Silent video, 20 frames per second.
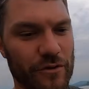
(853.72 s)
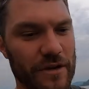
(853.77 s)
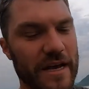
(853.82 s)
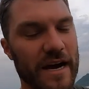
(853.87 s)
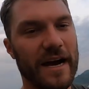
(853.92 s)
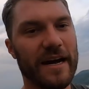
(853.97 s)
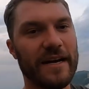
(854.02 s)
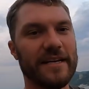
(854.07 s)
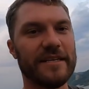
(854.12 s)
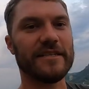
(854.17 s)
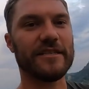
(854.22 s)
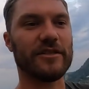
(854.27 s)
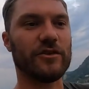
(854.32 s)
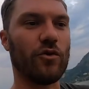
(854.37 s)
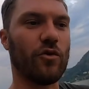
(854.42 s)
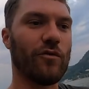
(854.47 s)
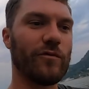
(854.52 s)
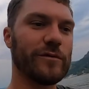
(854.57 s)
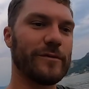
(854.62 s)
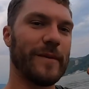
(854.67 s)
Hunyadi
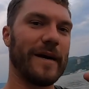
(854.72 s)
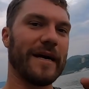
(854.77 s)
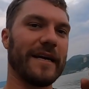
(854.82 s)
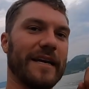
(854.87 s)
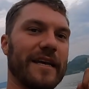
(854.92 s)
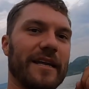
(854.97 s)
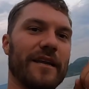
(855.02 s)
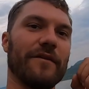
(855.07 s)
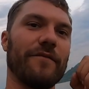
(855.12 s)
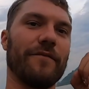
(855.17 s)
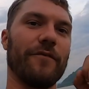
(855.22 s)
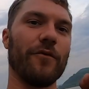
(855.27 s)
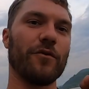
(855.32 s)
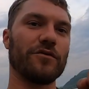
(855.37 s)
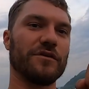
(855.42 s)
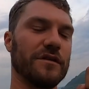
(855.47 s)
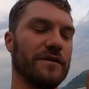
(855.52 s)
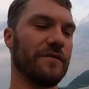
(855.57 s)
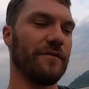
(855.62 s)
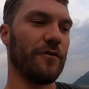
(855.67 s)
storms back in in
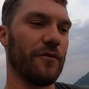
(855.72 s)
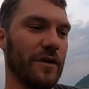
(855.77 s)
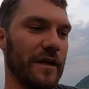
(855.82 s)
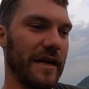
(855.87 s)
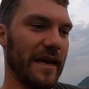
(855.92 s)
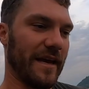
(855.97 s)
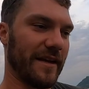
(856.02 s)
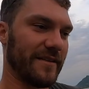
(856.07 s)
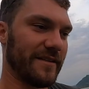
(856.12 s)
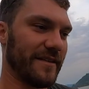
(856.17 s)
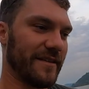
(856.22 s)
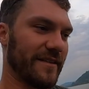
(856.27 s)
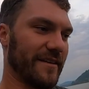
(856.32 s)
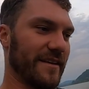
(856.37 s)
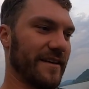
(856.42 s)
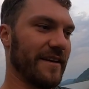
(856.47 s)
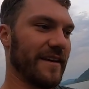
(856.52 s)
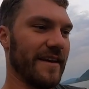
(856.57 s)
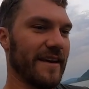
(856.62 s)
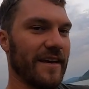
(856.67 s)

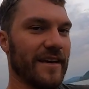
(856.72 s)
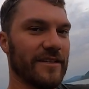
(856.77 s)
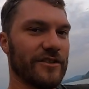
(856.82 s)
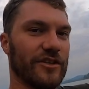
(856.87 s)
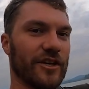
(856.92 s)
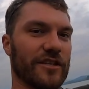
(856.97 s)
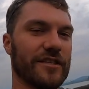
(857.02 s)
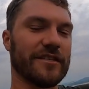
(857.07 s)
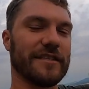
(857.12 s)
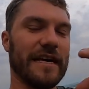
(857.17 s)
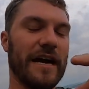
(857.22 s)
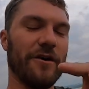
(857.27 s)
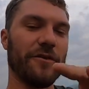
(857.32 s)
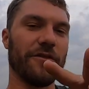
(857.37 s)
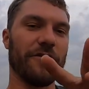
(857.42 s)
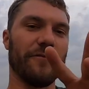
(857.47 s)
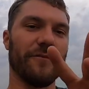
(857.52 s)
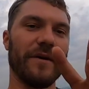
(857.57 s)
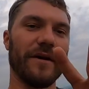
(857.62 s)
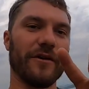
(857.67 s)
1448 just
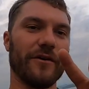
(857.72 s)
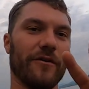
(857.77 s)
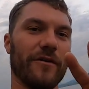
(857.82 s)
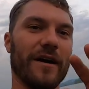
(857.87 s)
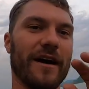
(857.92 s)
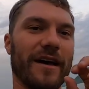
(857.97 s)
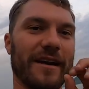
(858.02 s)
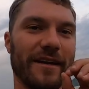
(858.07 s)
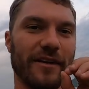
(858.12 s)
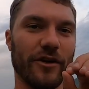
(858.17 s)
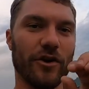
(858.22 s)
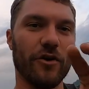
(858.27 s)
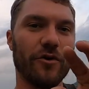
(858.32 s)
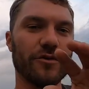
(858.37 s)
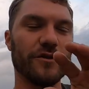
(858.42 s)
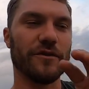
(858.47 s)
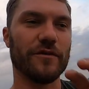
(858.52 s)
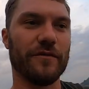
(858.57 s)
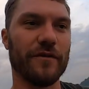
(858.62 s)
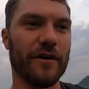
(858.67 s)
south of Belgrade in
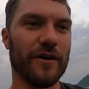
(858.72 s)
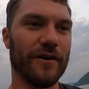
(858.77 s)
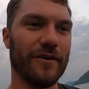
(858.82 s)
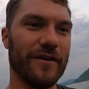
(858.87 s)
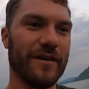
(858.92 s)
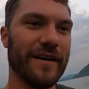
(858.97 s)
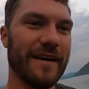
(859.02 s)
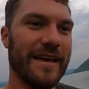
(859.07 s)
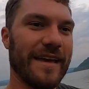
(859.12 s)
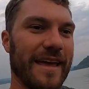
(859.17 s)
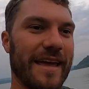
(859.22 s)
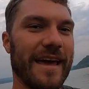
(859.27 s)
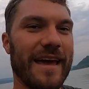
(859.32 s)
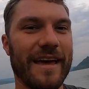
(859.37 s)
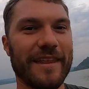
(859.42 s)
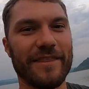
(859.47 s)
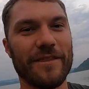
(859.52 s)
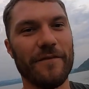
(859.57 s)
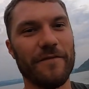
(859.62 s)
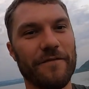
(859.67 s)
Kosovo
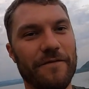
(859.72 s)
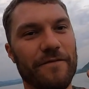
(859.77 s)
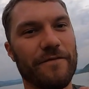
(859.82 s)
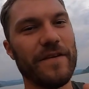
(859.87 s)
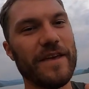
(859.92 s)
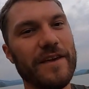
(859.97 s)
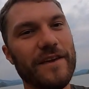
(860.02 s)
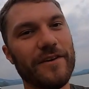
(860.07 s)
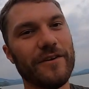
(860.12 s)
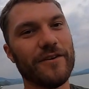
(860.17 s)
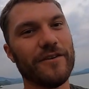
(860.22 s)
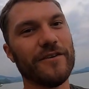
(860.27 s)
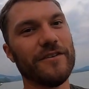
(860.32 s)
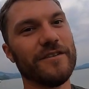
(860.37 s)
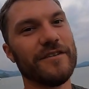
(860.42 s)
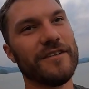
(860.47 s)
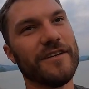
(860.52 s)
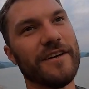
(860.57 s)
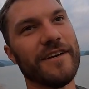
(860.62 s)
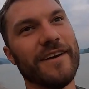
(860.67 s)
at the
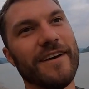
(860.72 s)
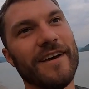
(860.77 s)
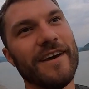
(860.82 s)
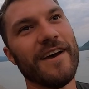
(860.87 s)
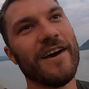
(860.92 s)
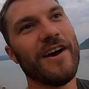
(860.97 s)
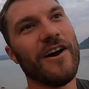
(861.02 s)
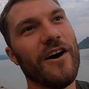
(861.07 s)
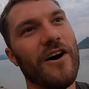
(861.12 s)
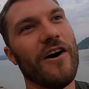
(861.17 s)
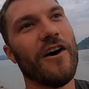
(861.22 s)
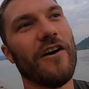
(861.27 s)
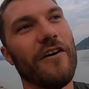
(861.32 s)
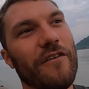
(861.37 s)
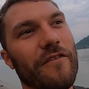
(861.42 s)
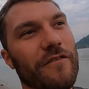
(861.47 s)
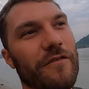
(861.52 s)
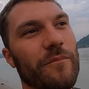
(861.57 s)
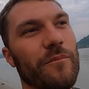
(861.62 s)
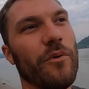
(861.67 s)
fields
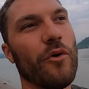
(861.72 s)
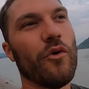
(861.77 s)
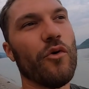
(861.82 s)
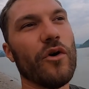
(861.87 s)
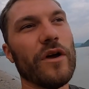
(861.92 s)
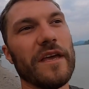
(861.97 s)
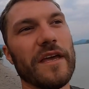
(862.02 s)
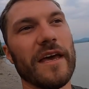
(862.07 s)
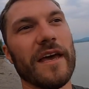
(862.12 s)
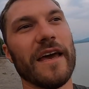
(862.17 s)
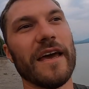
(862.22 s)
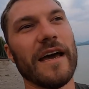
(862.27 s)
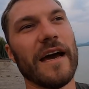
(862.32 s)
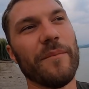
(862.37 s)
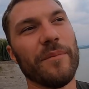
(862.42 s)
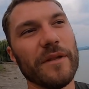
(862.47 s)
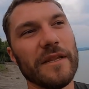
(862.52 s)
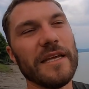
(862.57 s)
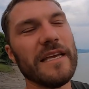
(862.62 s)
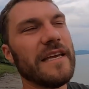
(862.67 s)
of Polje.
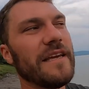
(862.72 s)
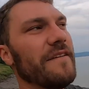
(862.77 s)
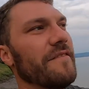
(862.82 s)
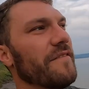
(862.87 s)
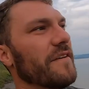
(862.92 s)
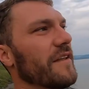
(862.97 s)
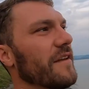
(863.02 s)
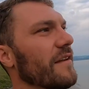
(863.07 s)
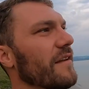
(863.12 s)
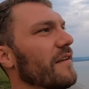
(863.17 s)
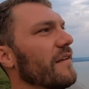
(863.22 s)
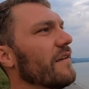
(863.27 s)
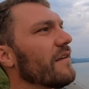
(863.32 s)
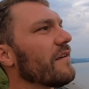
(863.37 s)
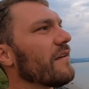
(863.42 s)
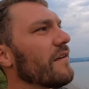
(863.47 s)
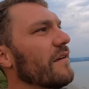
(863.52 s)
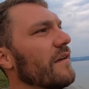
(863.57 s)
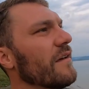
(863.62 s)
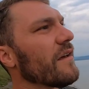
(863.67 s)
I believe in
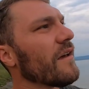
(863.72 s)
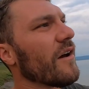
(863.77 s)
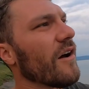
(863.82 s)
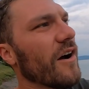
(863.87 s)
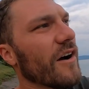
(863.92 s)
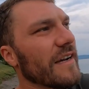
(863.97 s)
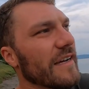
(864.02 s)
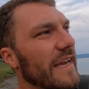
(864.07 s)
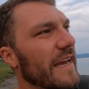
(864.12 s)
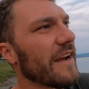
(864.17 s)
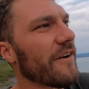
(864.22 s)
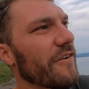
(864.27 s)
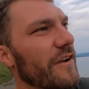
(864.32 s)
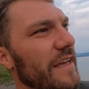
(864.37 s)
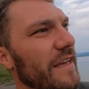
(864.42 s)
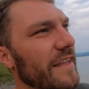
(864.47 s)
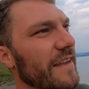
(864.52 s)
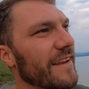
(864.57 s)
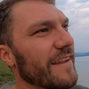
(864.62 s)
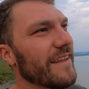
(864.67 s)

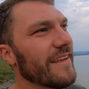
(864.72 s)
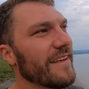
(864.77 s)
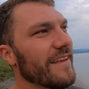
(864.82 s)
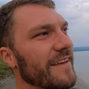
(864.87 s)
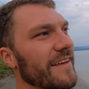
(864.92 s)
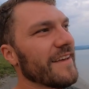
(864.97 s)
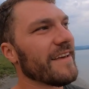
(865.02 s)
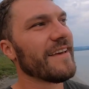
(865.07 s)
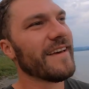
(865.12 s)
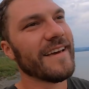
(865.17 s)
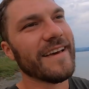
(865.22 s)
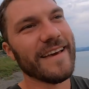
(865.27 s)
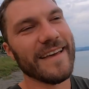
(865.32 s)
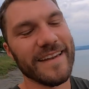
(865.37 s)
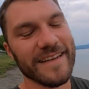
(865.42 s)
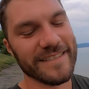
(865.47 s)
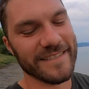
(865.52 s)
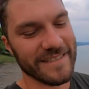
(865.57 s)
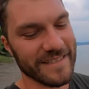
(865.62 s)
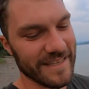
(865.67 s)
Hungarian
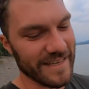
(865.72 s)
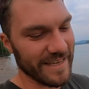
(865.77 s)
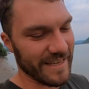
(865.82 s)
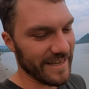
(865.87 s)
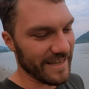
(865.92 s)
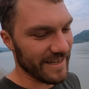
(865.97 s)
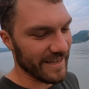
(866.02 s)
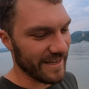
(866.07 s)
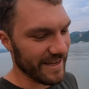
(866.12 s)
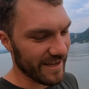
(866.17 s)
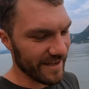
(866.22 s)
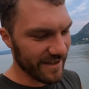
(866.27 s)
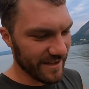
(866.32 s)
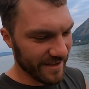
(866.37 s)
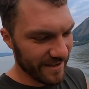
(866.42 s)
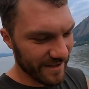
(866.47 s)
it is the